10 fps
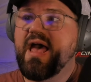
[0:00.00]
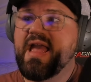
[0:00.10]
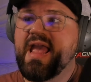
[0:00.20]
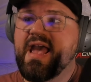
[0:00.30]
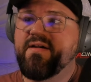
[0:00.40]

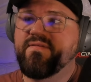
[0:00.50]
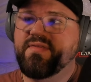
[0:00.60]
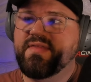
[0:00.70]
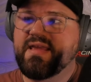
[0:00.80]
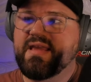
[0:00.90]
I have
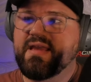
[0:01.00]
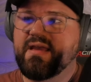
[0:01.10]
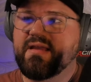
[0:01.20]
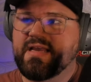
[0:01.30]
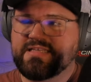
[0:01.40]
the
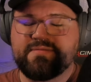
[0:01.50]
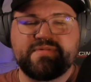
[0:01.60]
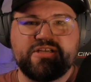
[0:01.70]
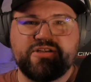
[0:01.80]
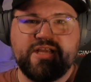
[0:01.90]
custom
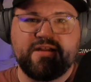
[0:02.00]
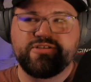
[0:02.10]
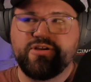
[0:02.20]
shaders